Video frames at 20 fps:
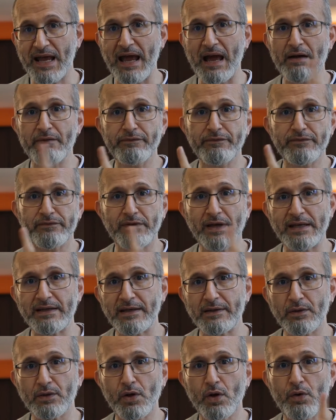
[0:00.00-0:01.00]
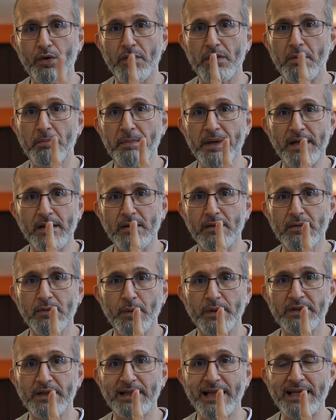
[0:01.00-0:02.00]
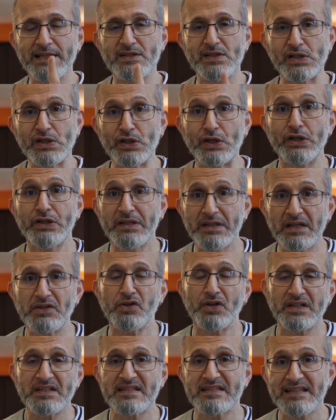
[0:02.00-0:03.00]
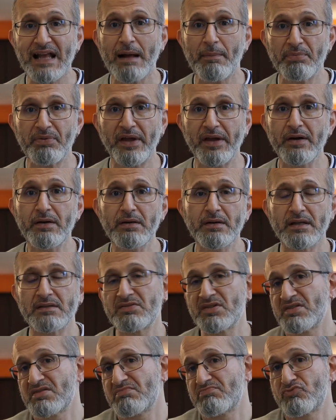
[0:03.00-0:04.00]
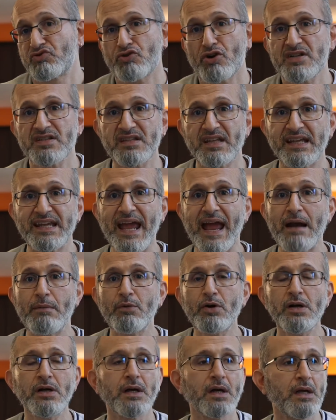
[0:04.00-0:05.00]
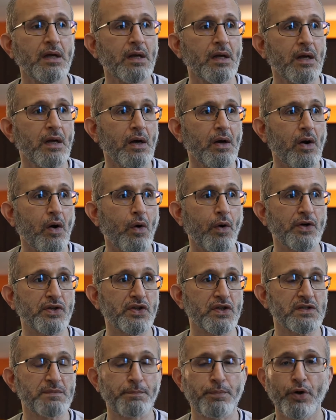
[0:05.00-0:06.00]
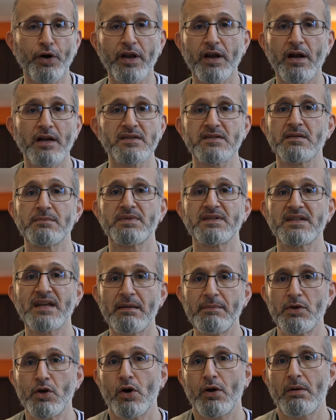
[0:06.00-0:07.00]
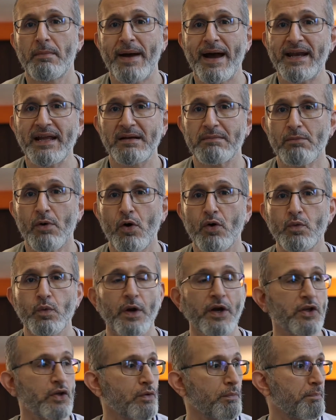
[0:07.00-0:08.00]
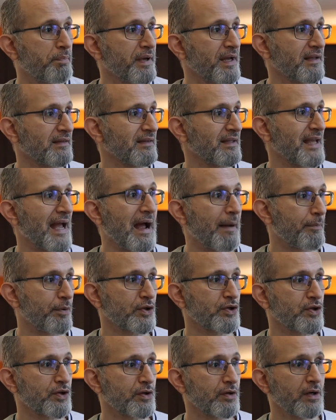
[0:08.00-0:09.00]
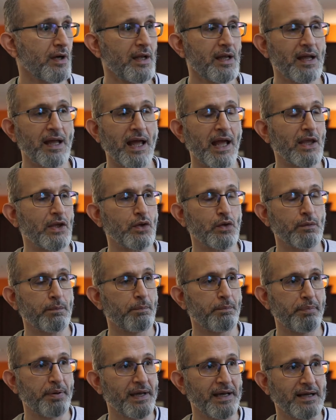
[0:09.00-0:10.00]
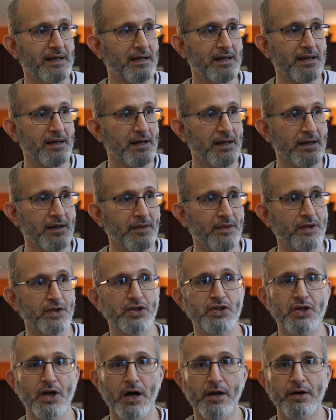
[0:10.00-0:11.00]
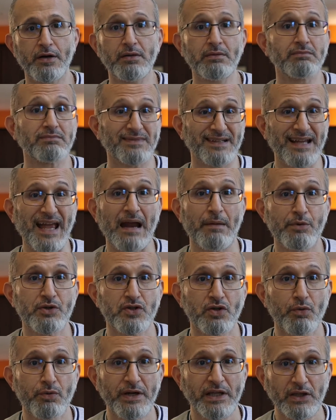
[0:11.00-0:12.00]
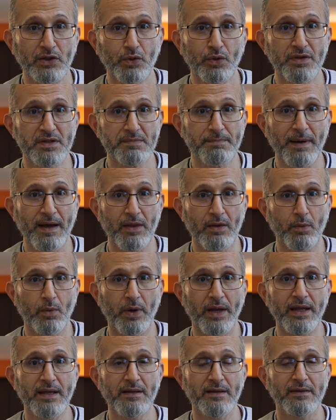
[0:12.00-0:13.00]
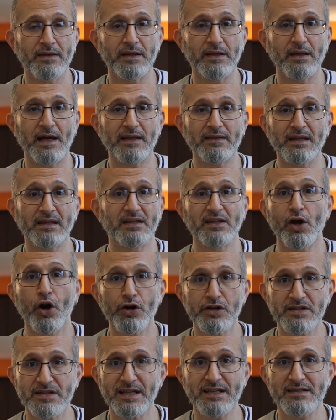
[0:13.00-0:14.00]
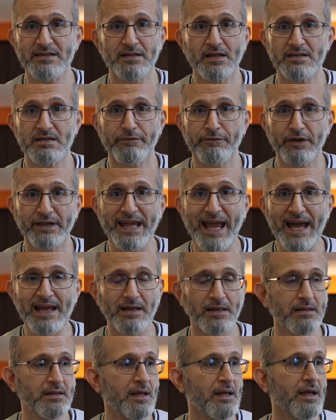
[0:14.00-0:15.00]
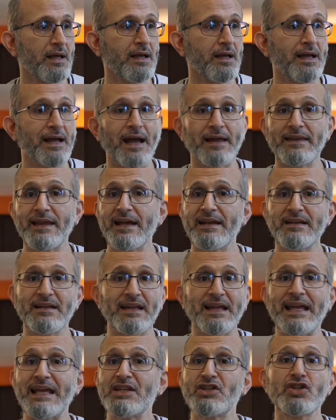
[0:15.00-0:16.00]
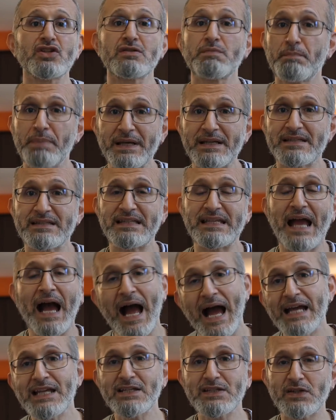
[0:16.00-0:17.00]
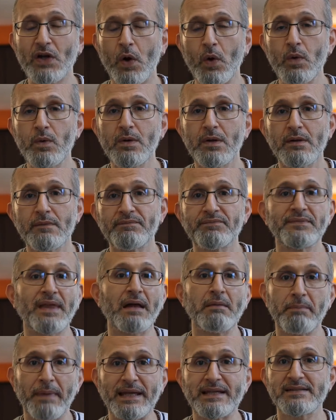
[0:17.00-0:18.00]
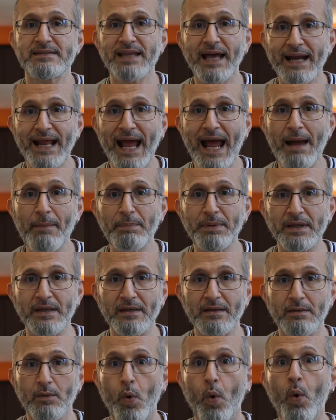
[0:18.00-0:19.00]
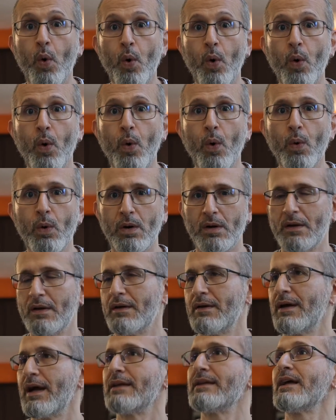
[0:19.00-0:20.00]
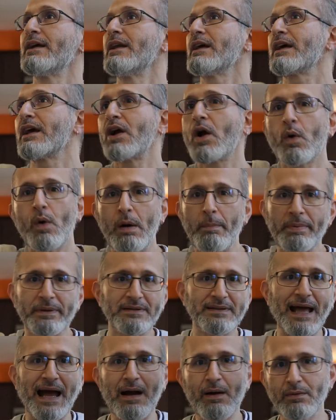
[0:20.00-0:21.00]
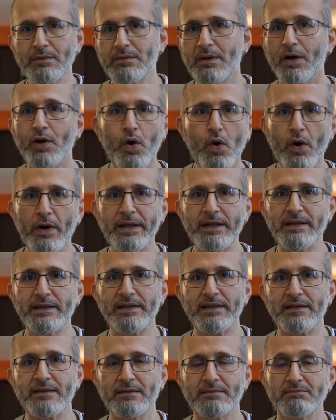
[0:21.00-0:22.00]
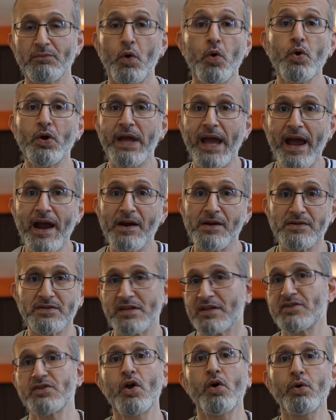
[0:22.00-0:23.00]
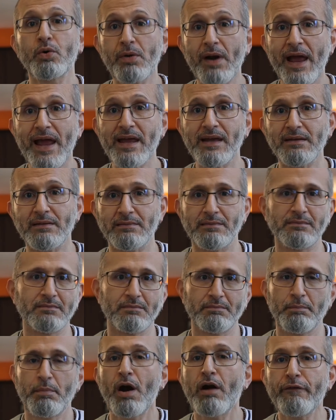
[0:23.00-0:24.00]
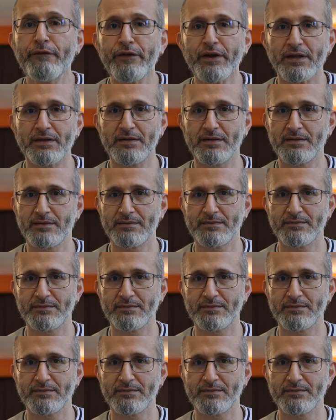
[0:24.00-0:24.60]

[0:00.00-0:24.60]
have, and it'll go to the middle when the light's good, and you can stop there and just trust the camera, or just put it on some semi-automatic mode where you pick the aperture and you pick the shutter. Cameras already do this, by the way. I think the R6 does it for Canon. And then it just picks the I.S.O. that makes that happy. Woo! And then it can go up and down accordingly. Who cares? There's no grain. Perfect.